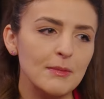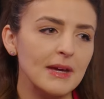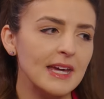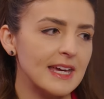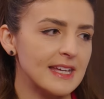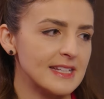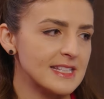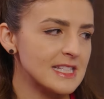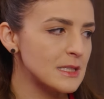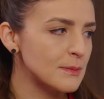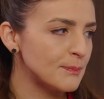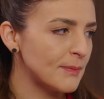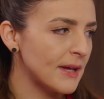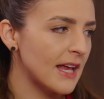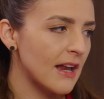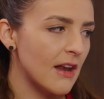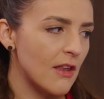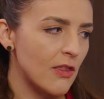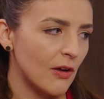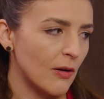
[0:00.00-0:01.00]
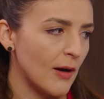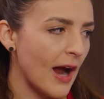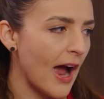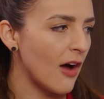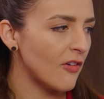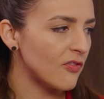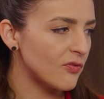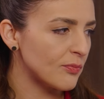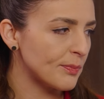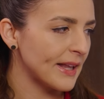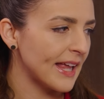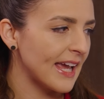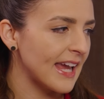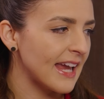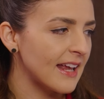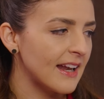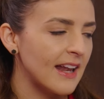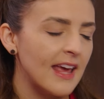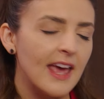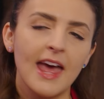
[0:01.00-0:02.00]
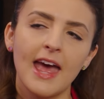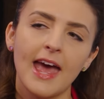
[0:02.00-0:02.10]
hit spin, they're off playing,